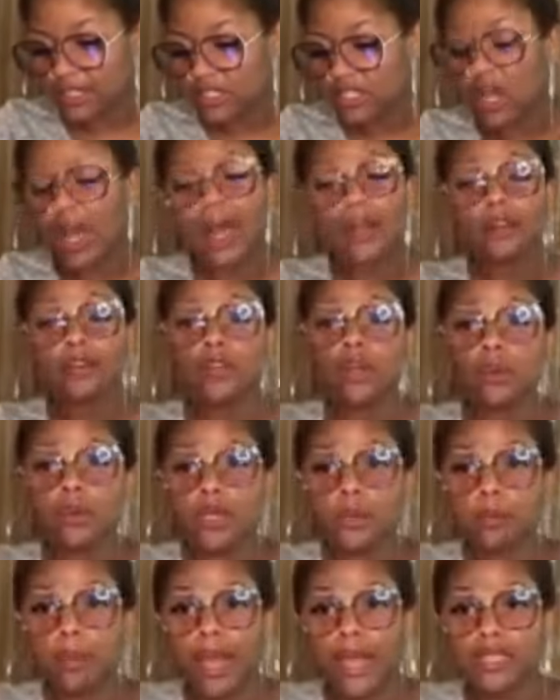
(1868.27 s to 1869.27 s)
Y'all, I don't know what
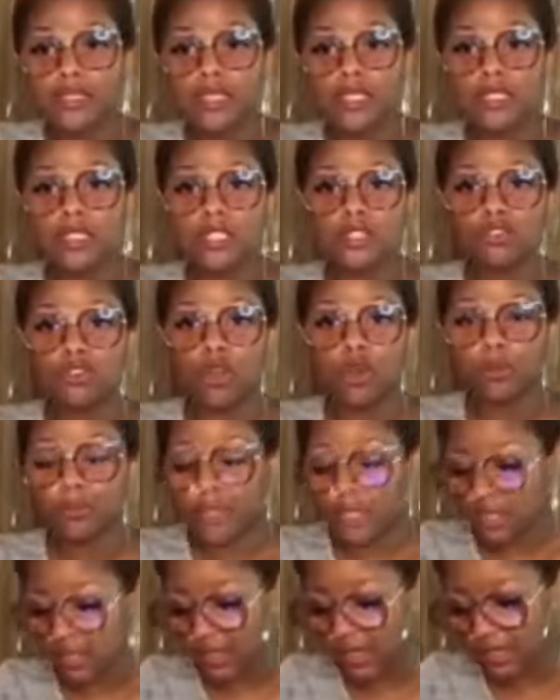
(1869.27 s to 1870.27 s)
imposter syndrome
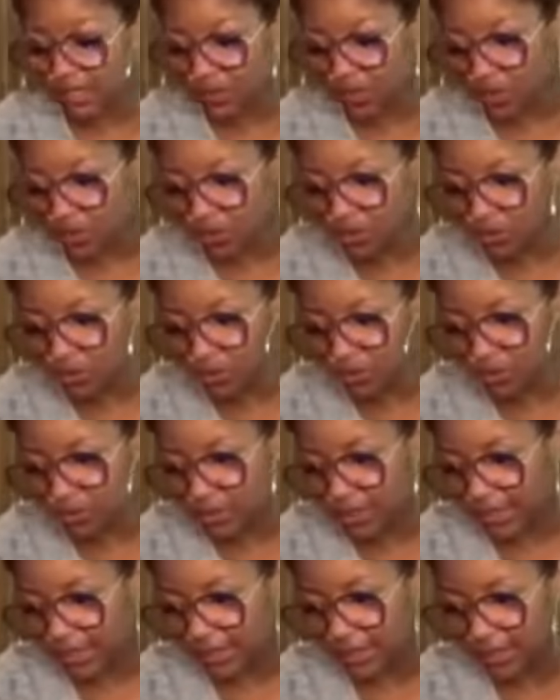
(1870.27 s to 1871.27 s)
is. Let's go Google
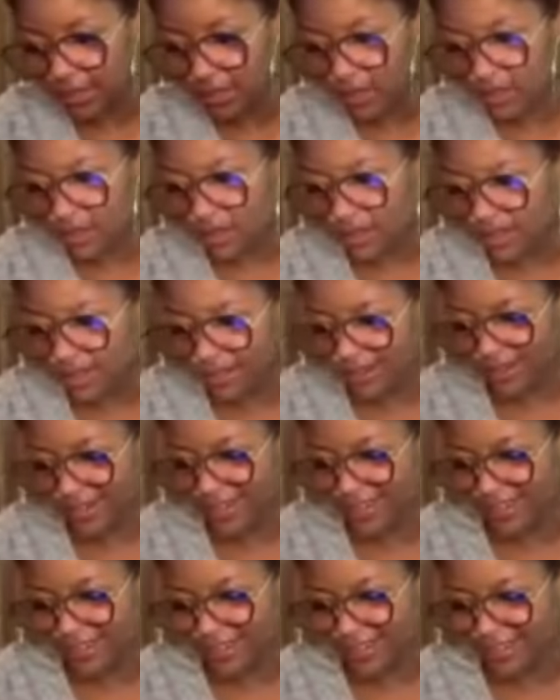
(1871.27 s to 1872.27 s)

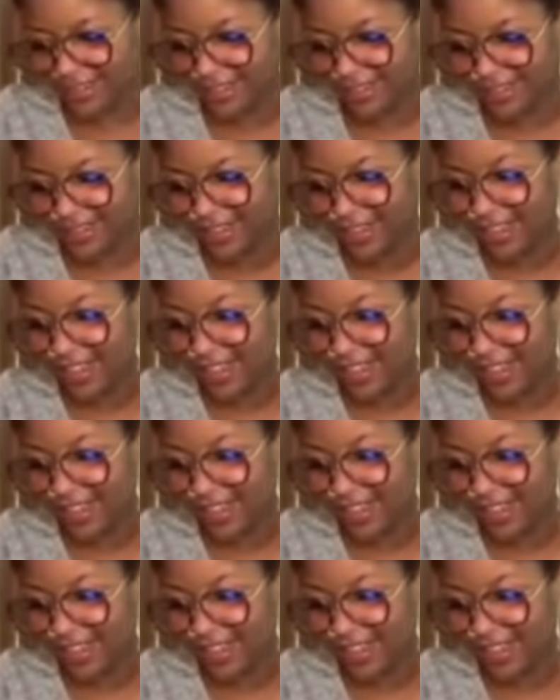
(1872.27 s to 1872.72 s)
that.